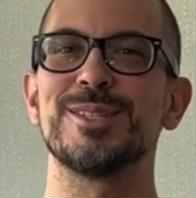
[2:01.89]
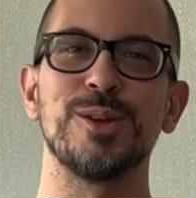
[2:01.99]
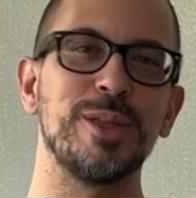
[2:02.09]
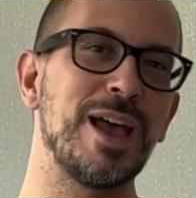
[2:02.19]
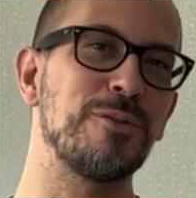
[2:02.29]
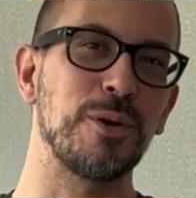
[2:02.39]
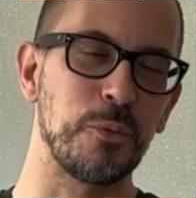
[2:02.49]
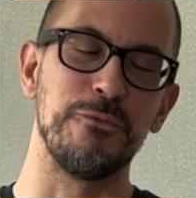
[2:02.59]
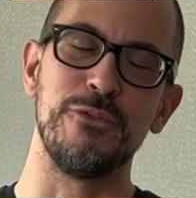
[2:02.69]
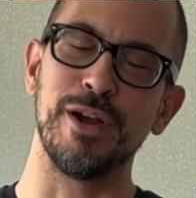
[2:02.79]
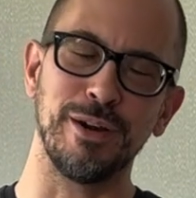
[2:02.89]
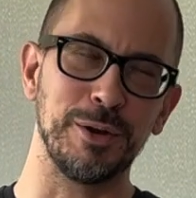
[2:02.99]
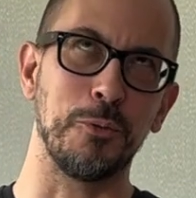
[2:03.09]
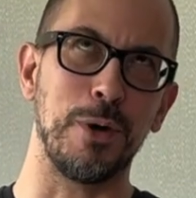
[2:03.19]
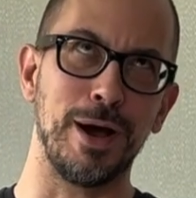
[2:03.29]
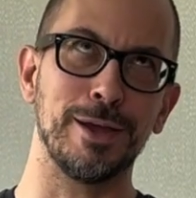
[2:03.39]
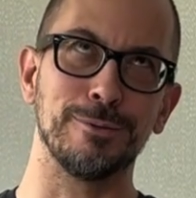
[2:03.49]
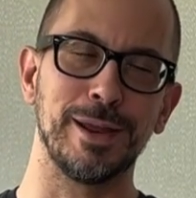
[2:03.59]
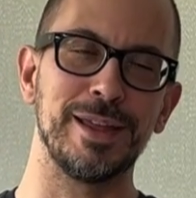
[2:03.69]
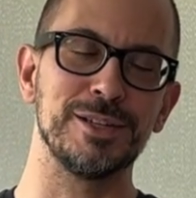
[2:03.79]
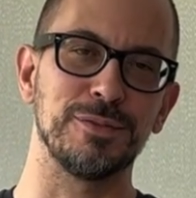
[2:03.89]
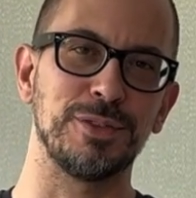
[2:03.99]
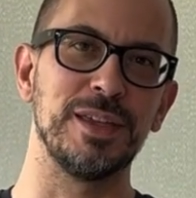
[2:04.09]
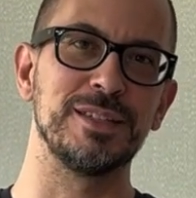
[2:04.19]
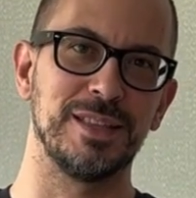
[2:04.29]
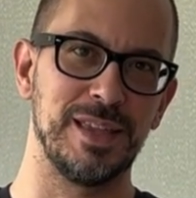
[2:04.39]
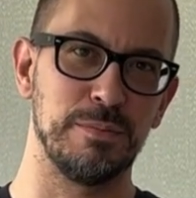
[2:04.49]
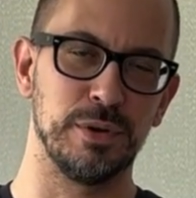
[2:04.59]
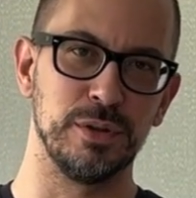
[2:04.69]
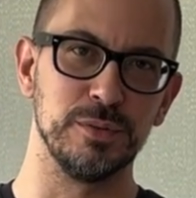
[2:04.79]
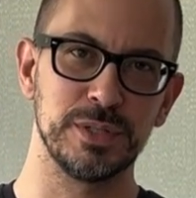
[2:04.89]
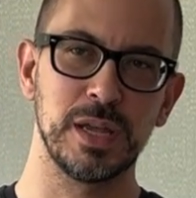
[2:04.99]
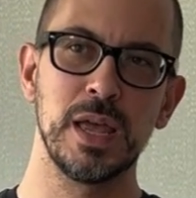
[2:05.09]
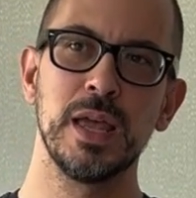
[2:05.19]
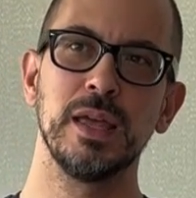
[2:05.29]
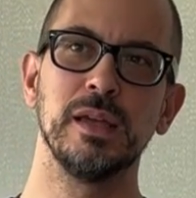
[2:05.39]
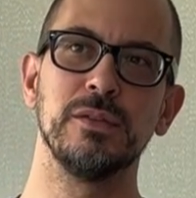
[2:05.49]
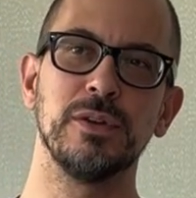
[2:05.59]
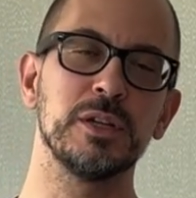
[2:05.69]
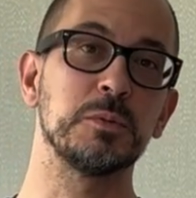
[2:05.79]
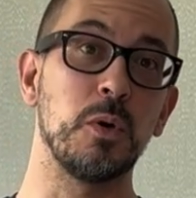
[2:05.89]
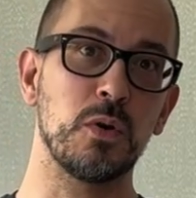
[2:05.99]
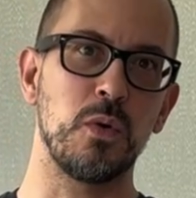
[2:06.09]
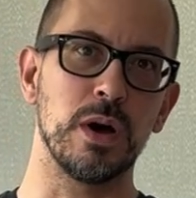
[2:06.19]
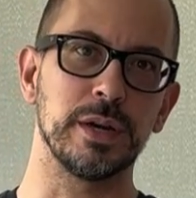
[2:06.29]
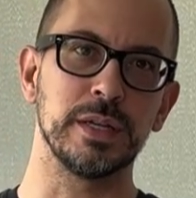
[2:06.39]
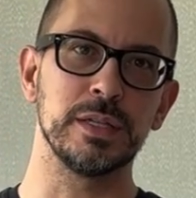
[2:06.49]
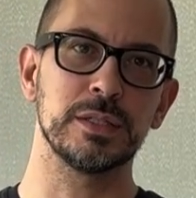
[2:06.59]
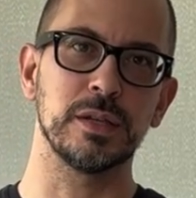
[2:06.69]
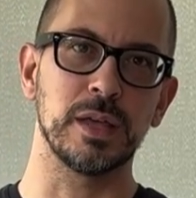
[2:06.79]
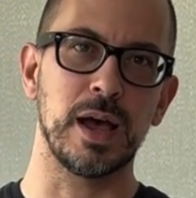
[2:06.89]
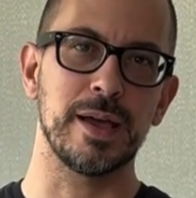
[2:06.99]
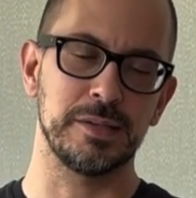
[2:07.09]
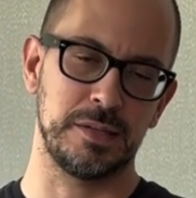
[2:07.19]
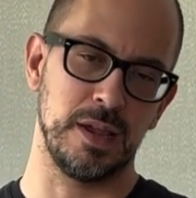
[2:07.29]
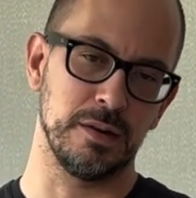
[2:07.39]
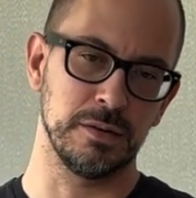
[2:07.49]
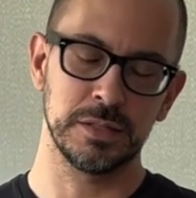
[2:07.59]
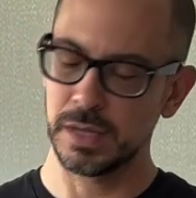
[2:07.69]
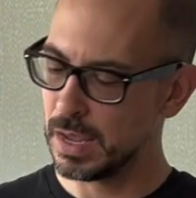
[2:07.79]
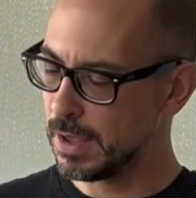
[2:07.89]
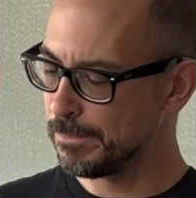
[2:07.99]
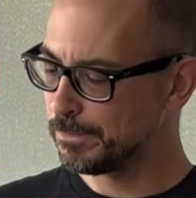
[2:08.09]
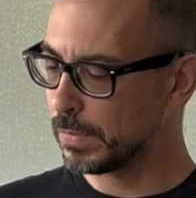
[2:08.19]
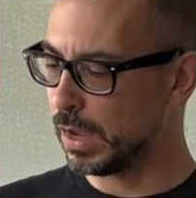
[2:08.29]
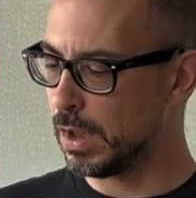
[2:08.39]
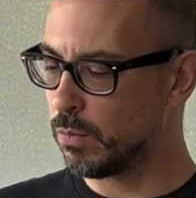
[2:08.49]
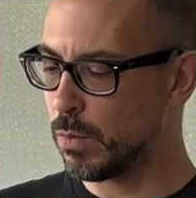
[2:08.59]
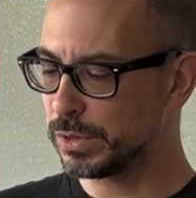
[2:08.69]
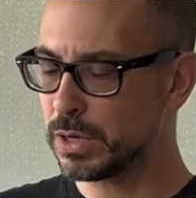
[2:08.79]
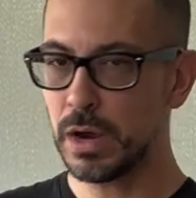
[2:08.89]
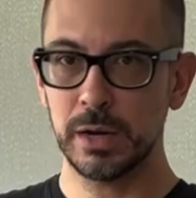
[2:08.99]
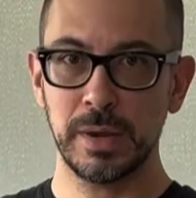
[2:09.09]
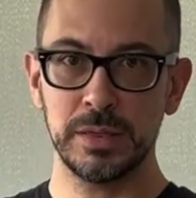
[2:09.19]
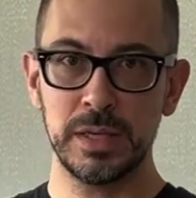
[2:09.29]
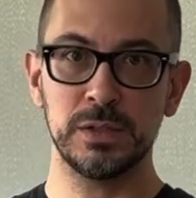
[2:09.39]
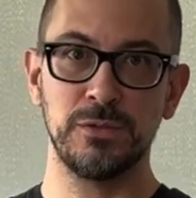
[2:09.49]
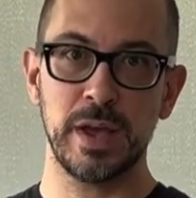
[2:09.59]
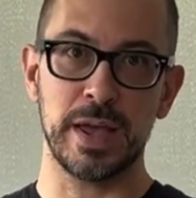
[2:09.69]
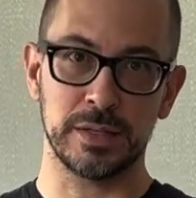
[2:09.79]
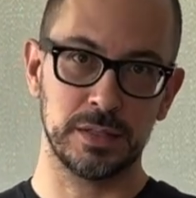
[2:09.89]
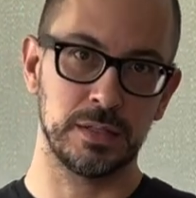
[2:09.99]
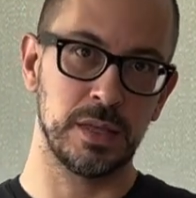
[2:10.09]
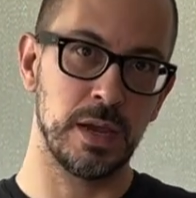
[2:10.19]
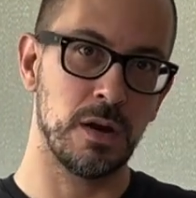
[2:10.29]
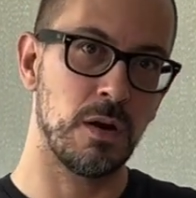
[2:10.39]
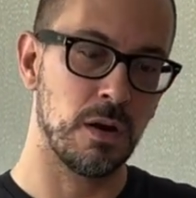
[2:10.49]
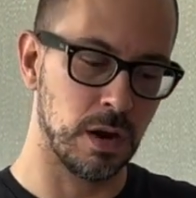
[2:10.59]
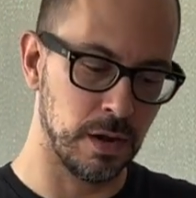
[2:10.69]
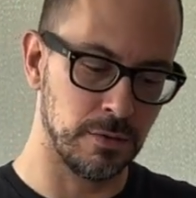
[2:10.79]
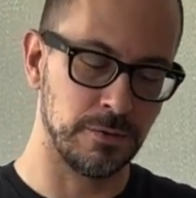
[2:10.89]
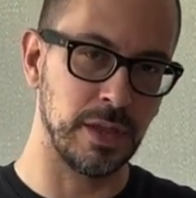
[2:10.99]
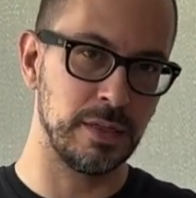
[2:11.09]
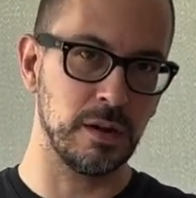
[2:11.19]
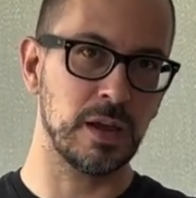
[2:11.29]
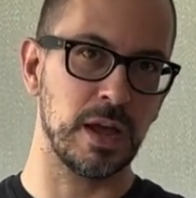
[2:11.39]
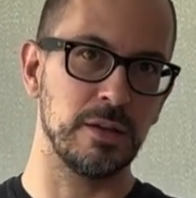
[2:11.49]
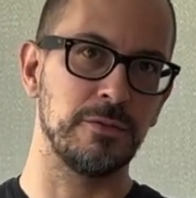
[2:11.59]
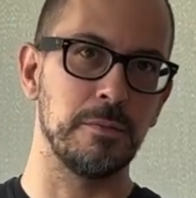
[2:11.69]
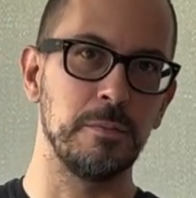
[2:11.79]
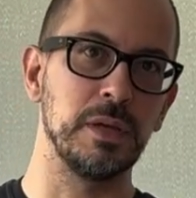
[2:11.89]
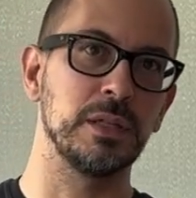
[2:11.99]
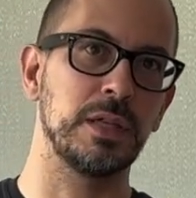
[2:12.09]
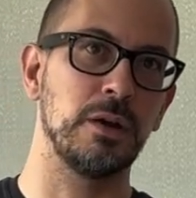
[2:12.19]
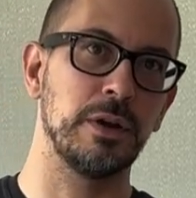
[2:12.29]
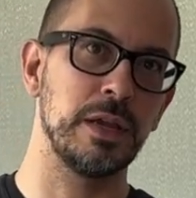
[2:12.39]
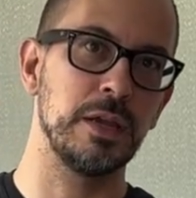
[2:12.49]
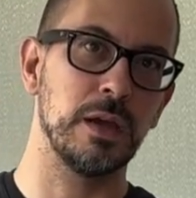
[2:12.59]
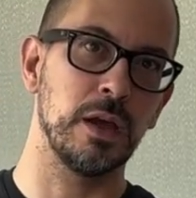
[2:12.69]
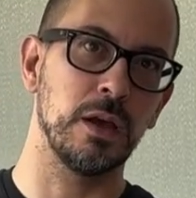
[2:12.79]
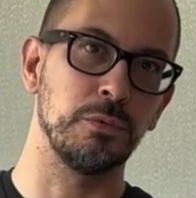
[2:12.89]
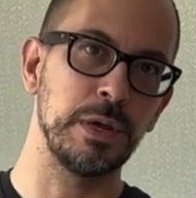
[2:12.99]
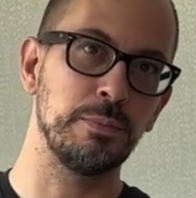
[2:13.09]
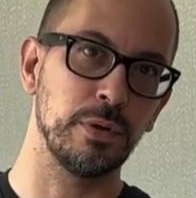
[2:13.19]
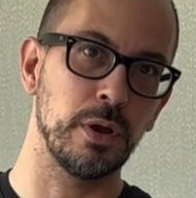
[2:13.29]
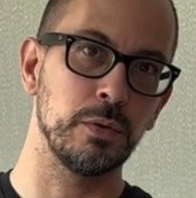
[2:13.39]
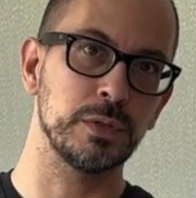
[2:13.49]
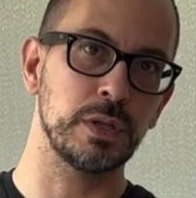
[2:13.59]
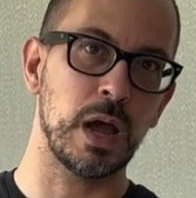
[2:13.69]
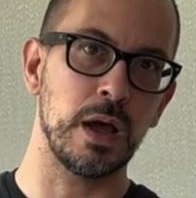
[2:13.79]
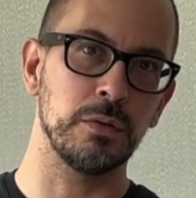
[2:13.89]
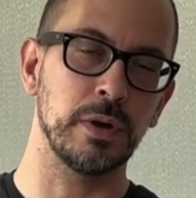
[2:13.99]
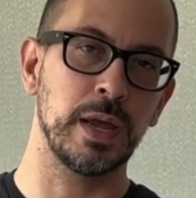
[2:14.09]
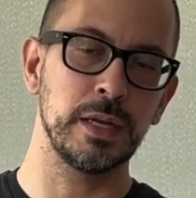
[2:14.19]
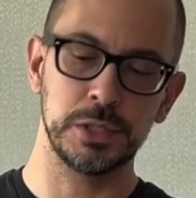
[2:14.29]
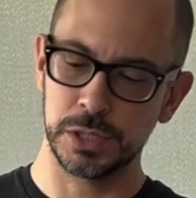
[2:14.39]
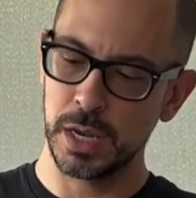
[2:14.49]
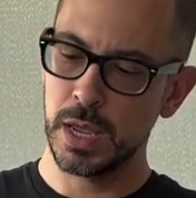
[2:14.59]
So they have a very wide range of things that they produce in very small quantities to the highest standards. When we're talking about these vests, they are in their kind of military repro style range.